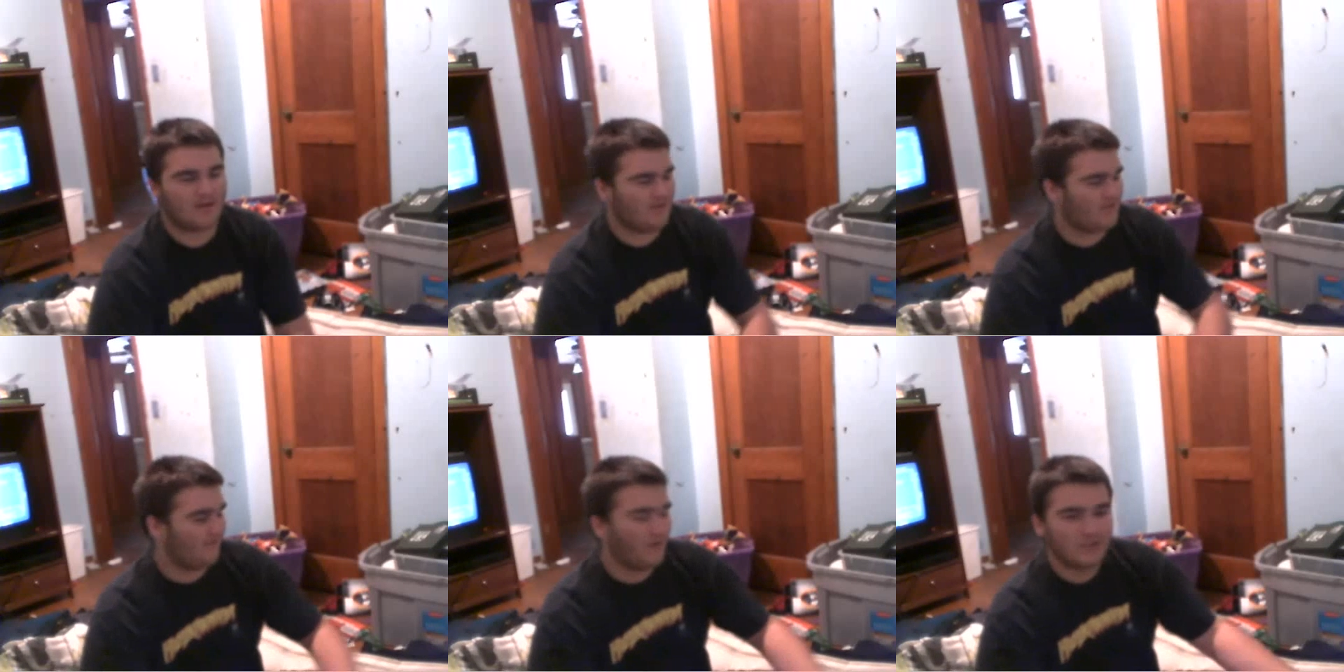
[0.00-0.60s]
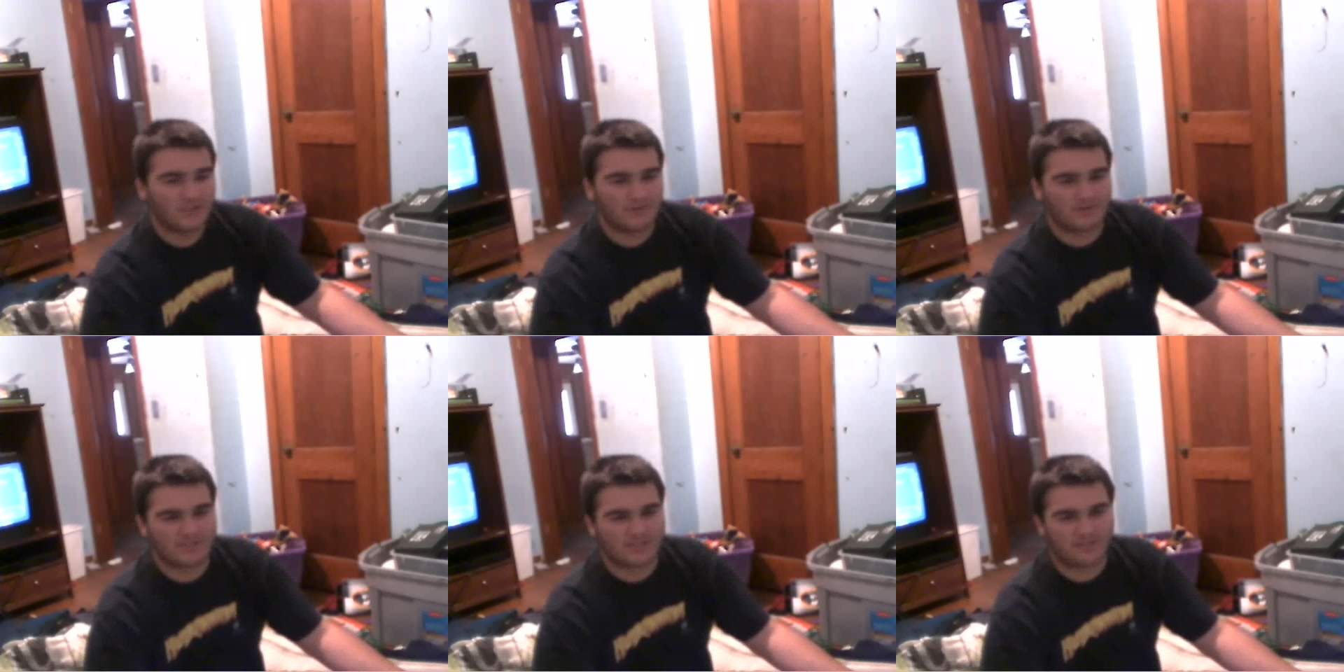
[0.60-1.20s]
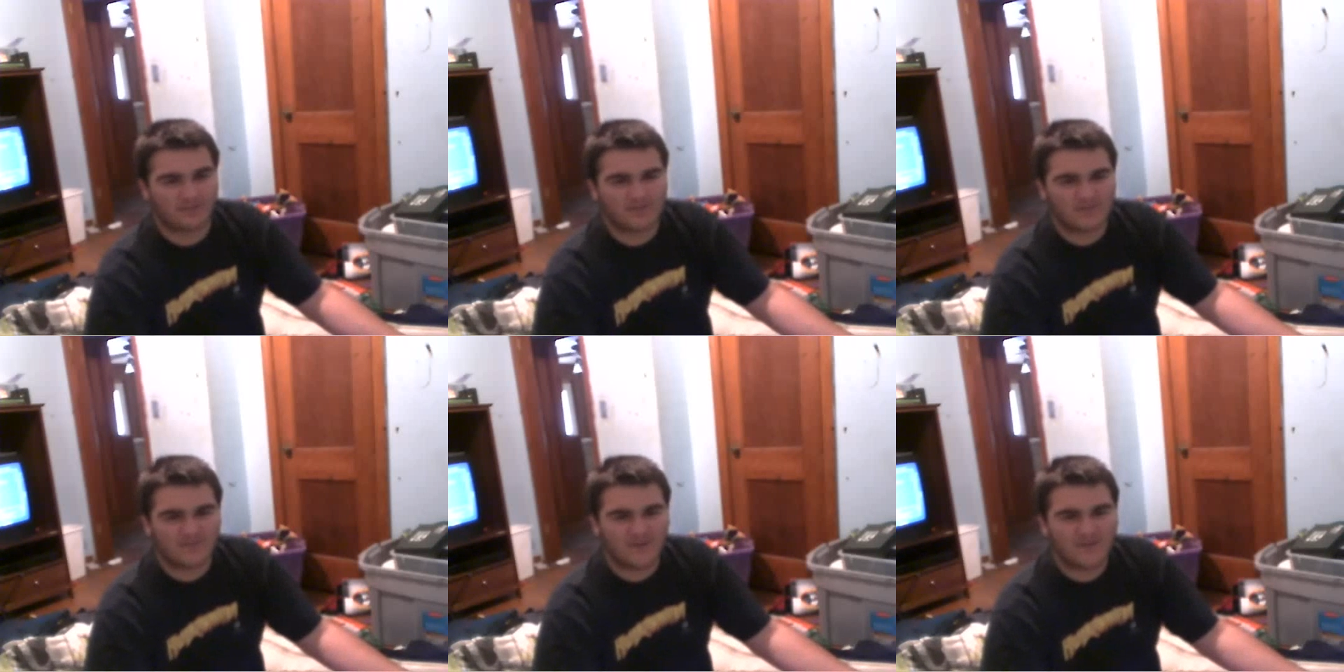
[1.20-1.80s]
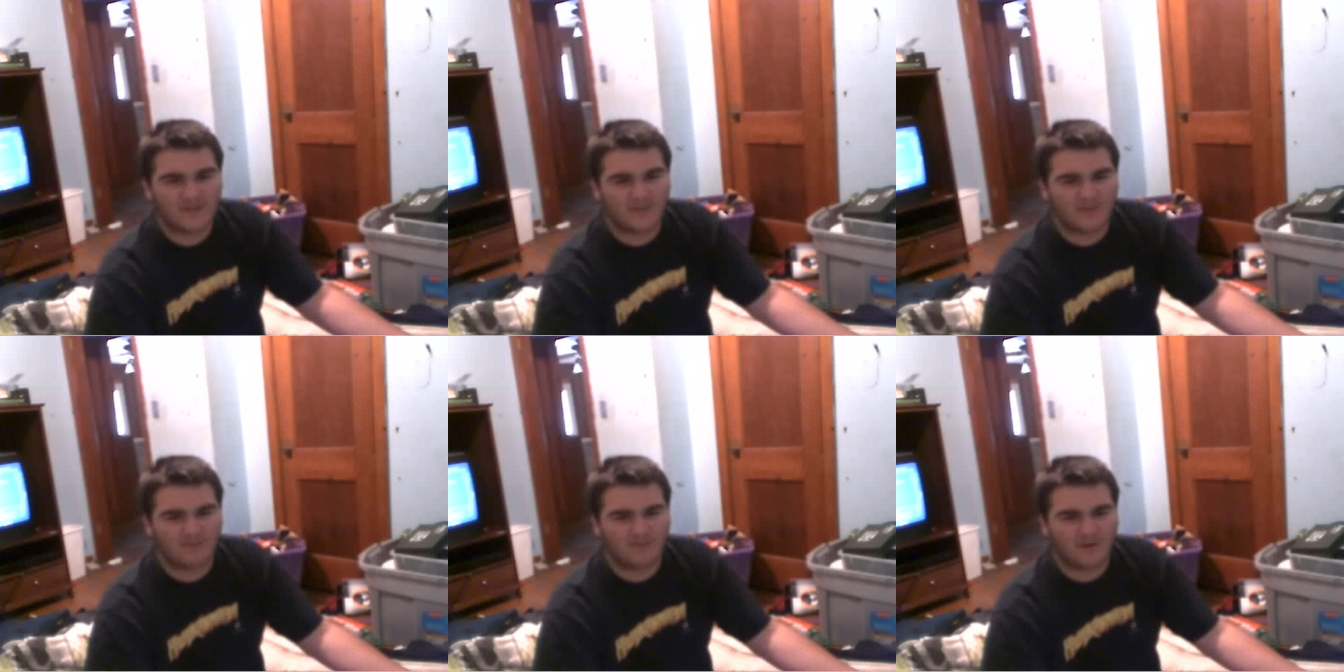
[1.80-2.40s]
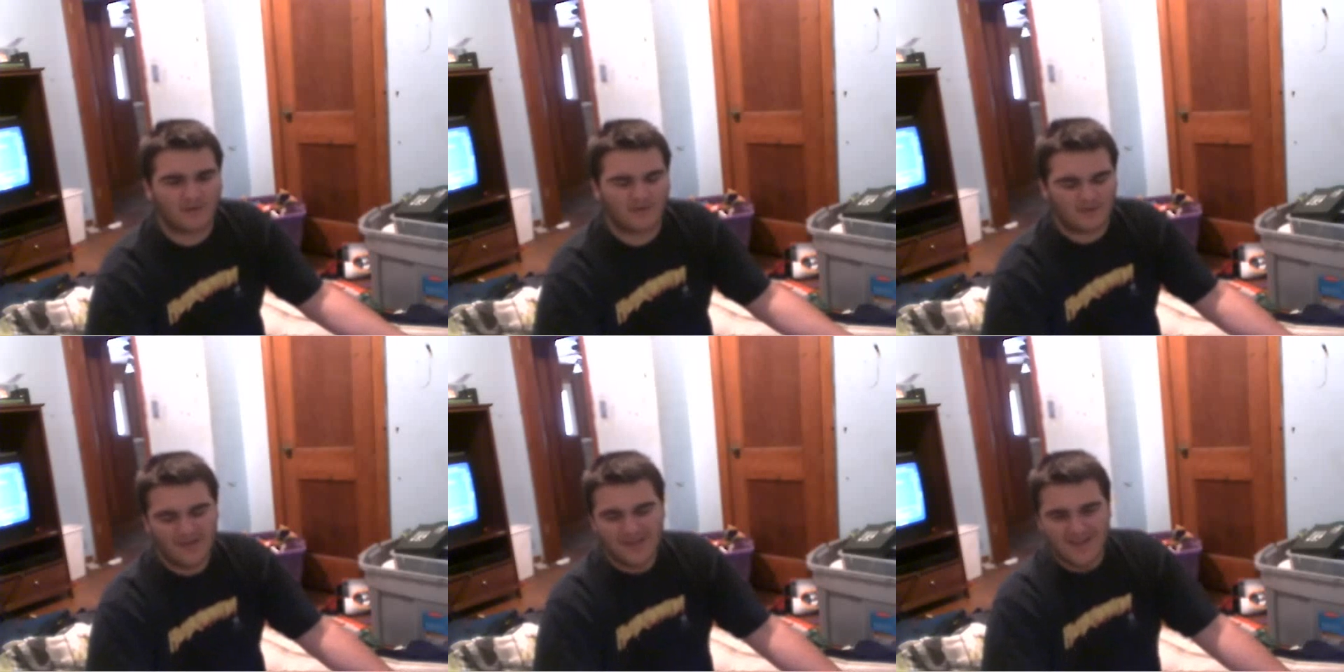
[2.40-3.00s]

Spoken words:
And the first time he was in the company, he wasn't even in the company for very long.